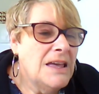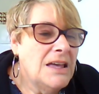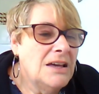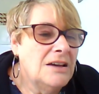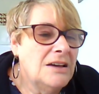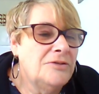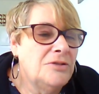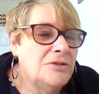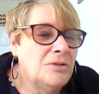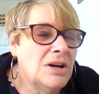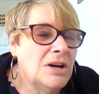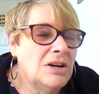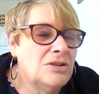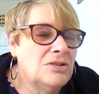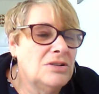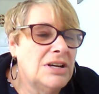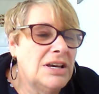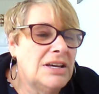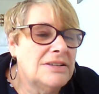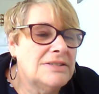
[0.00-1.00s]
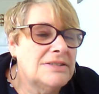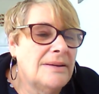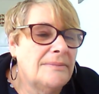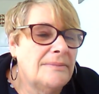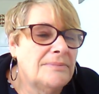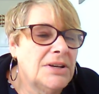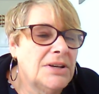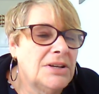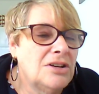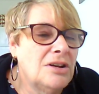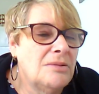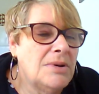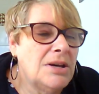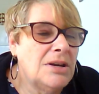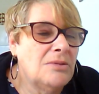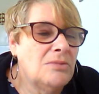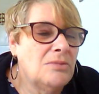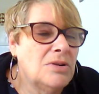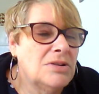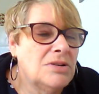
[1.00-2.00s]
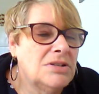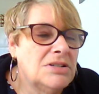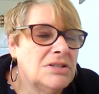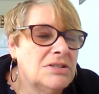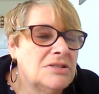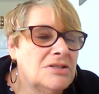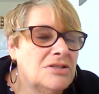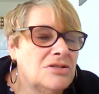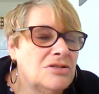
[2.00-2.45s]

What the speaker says: If you are good at something, no matter what it is,